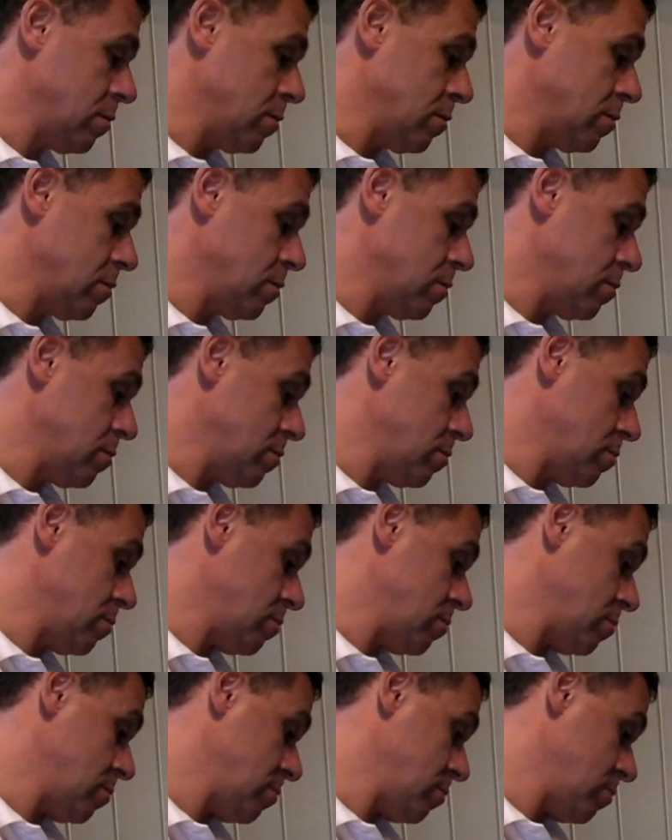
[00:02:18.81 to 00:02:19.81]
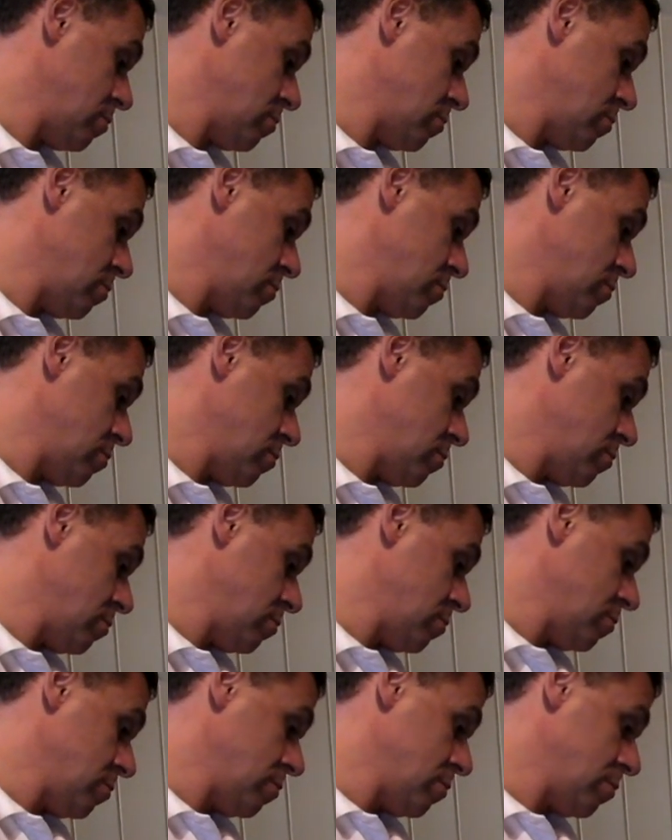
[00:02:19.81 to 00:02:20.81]

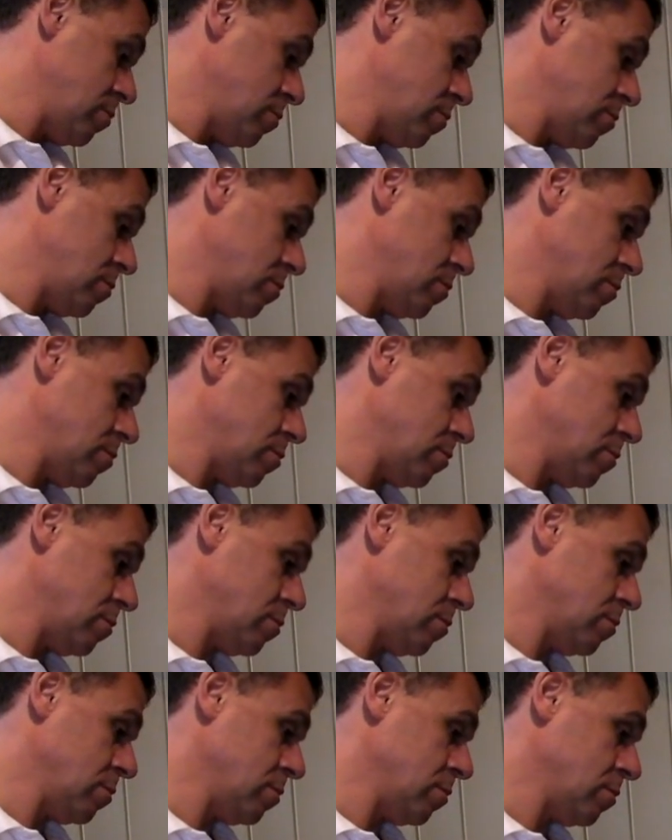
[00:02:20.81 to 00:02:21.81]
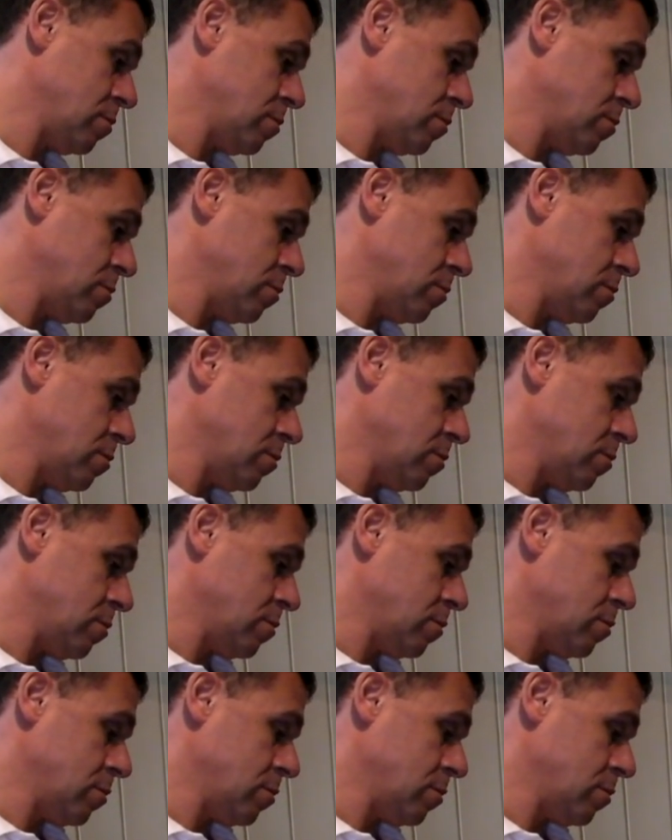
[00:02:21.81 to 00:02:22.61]
No one is speaking in this clip.